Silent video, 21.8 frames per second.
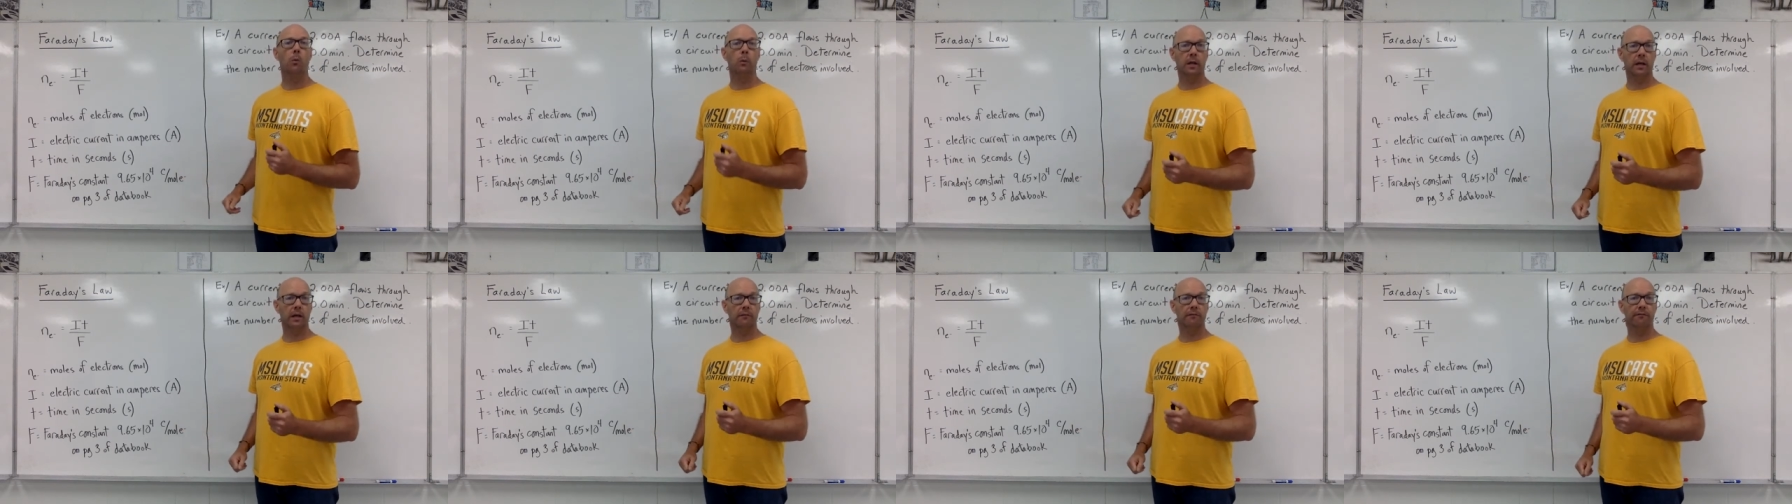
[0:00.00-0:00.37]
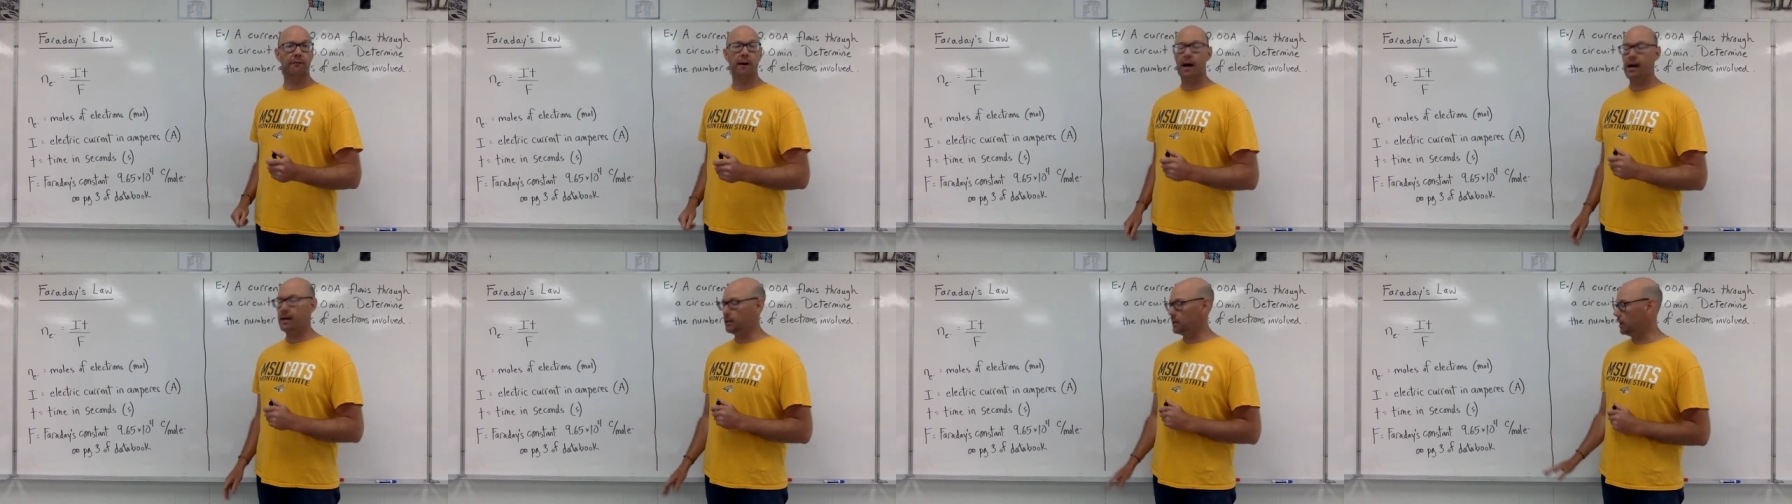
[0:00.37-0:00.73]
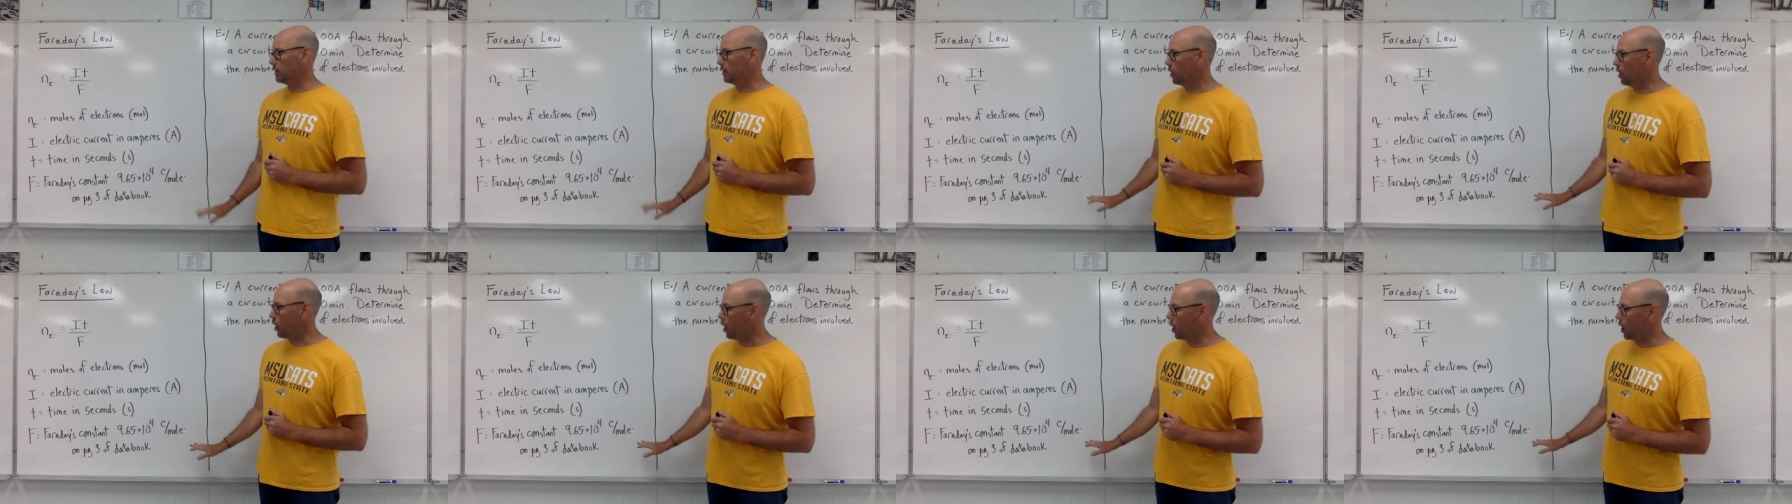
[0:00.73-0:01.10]
We can find
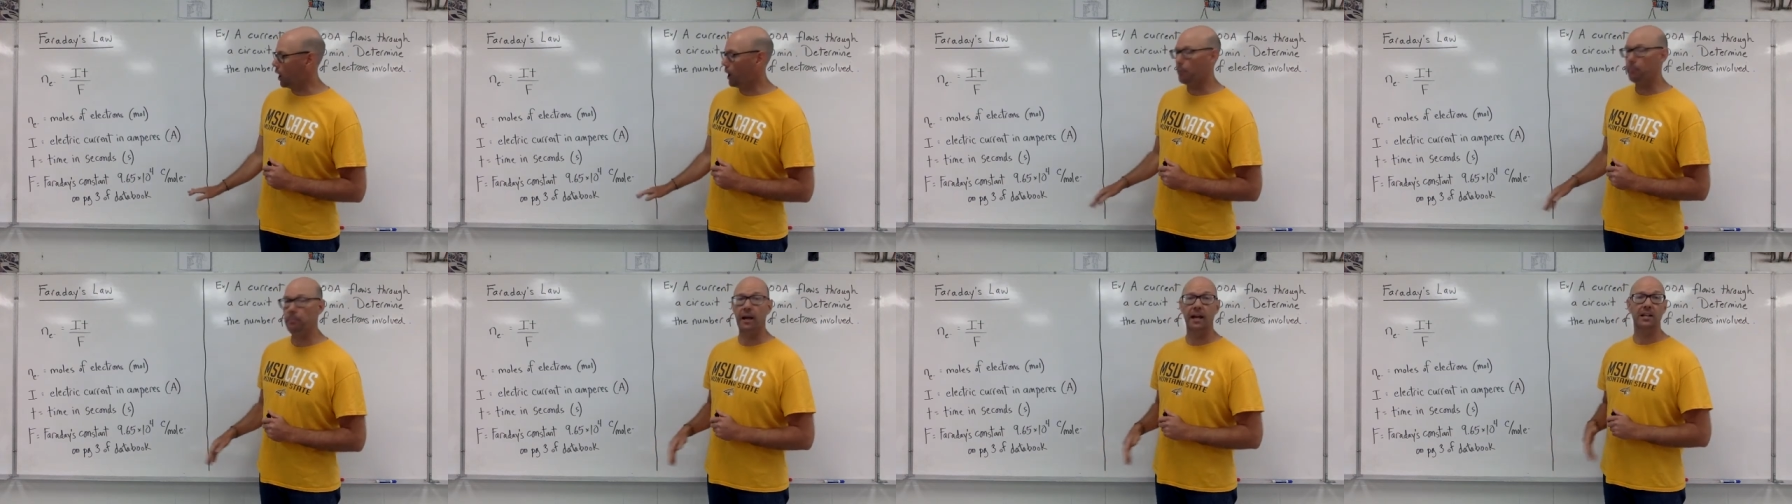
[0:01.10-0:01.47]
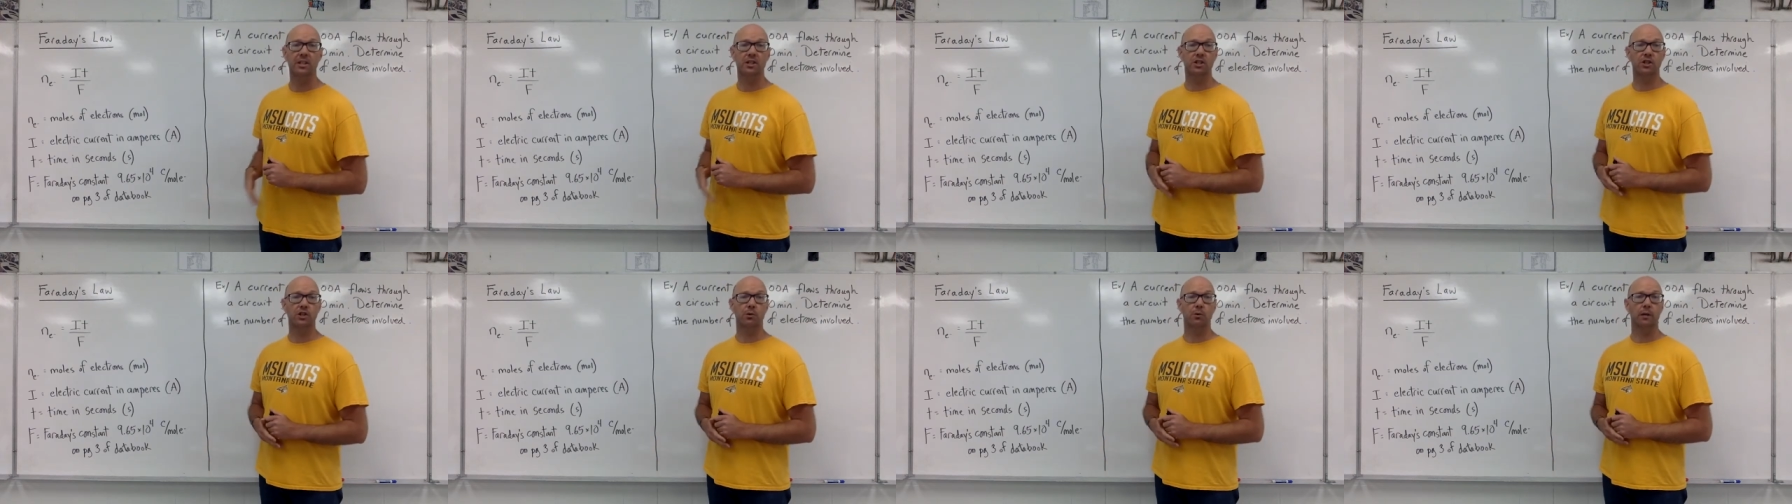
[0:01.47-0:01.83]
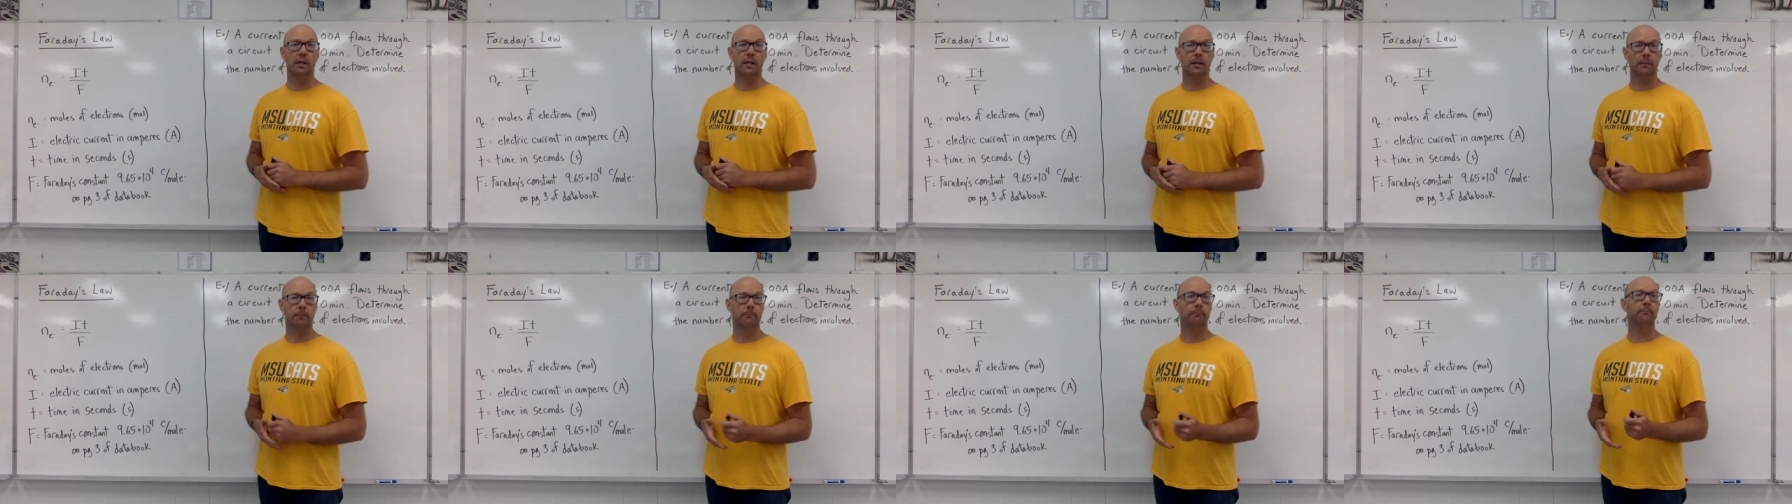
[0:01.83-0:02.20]
it on page
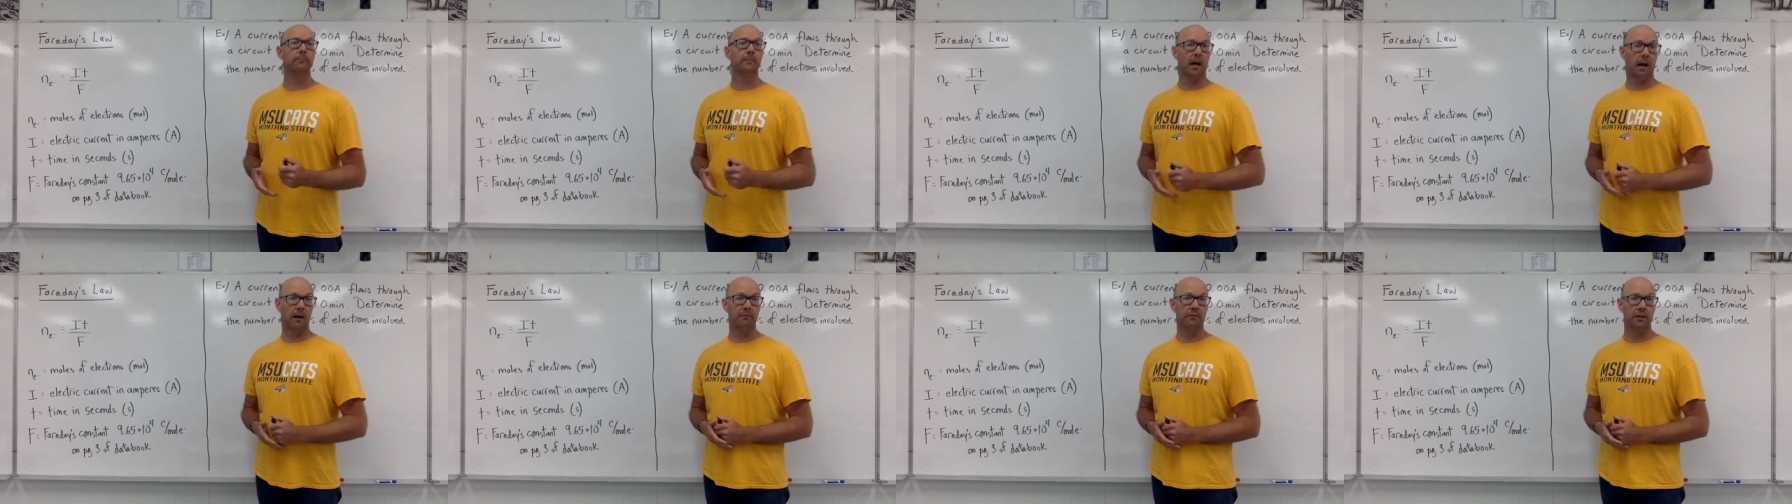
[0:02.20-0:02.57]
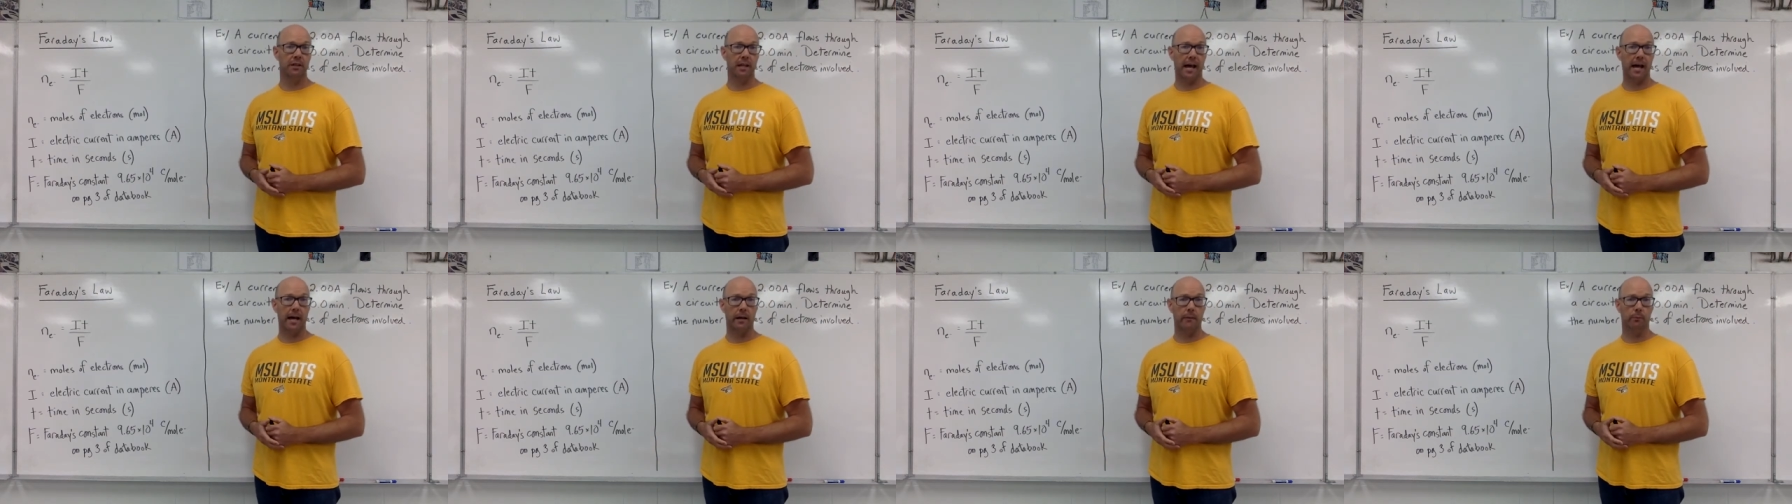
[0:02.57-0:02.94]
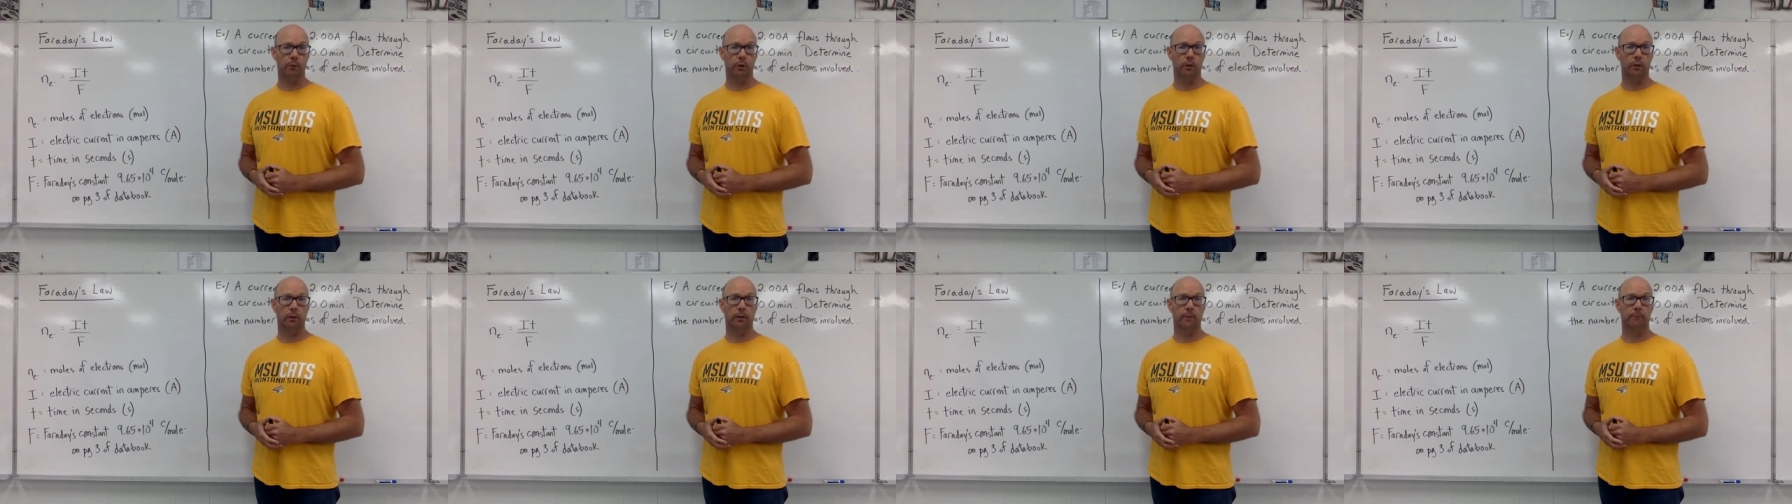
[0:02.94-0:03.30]
3 of the data
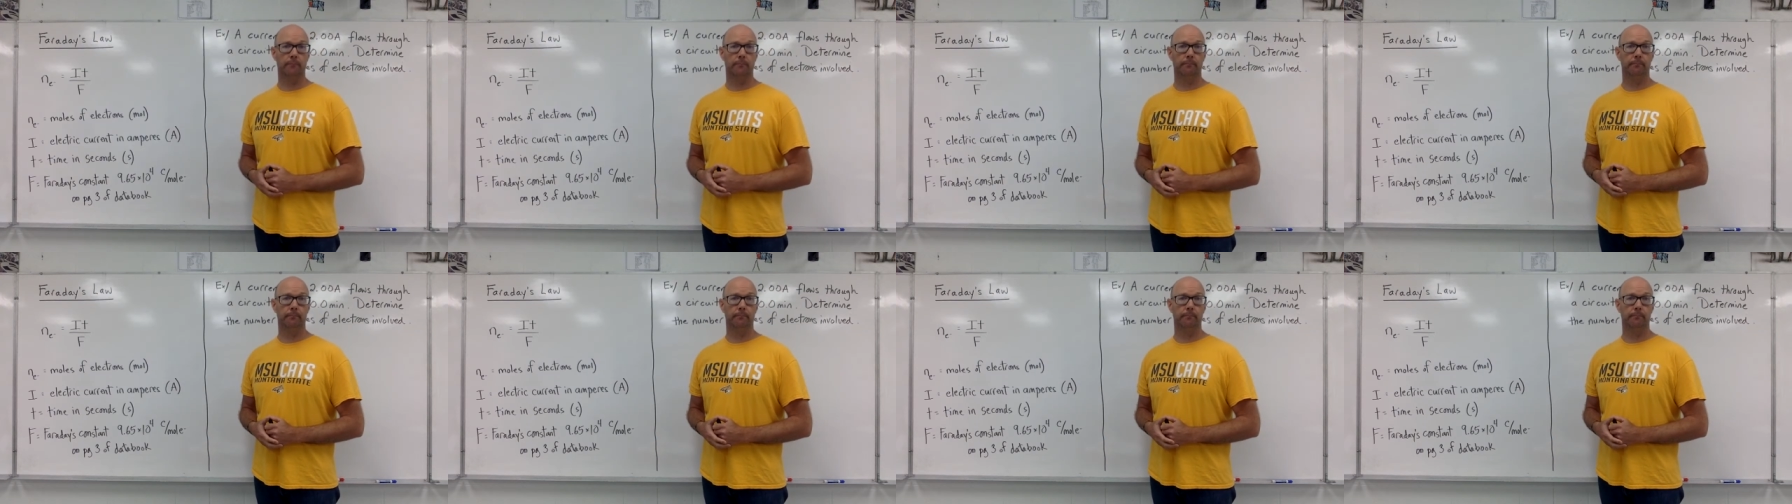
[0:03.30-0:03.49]
booklet.